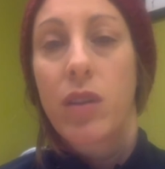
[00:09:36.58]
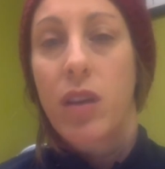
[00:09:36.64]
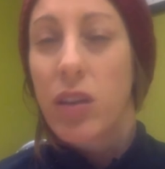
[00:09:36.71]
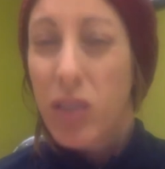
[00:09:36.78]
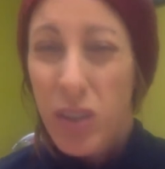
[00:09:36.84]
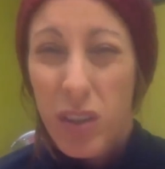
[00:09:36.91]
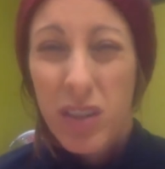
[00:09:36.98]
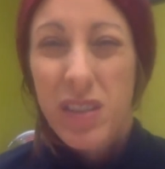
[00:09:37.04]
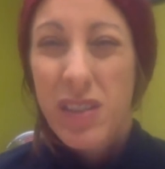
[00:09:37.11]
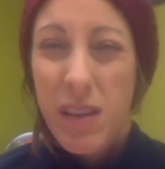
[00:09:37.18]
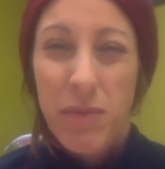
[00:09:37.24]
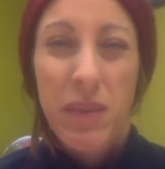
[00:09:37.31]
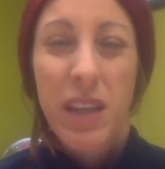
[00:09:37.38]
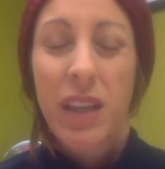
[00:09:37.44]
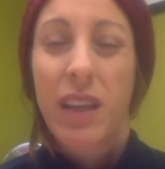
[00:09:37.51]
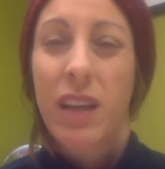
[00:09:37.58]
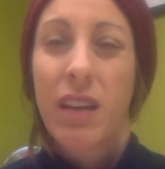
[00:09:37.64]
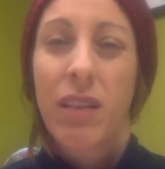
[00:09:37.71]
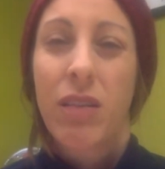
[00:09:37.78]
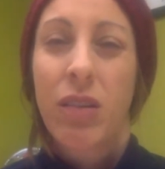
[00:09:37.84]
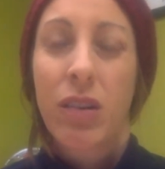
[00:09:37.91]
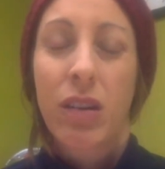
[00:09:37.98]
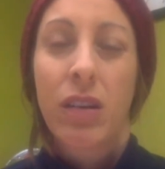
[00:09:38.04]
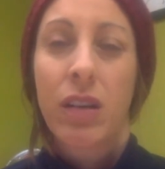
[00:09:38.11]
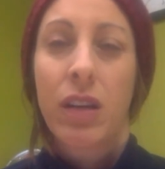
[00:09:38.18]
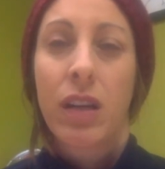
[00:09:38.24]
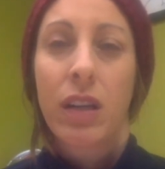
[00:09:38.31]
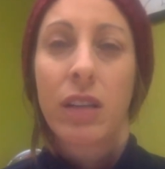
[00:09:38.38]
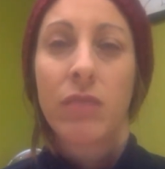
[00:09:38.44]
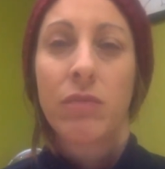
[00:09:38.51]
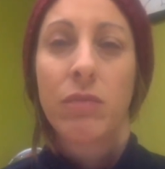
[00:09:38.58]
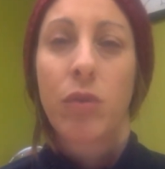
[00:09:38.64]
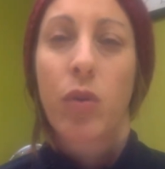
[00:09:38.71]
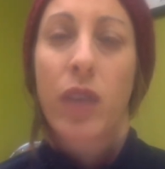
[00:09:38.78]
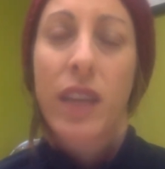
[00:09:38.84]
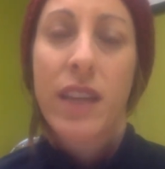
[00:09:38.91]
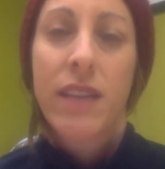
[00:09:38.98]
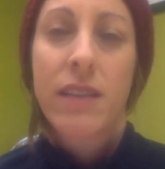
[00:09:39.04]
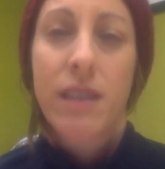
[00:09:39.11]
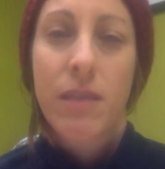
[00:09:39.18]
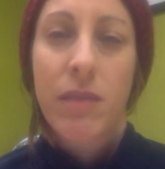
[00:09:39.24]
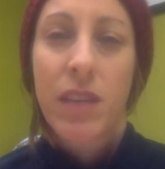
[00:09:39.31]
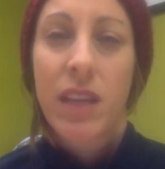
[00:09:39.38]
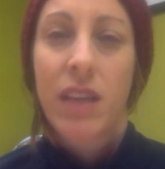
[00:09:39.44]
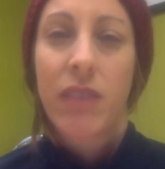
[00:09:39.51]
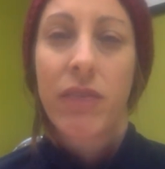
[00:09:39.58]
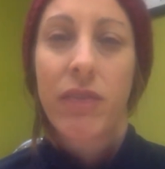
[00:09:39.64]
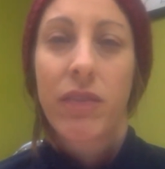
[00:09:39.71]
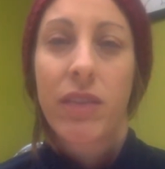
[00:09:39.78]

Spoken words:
cook something or heat something if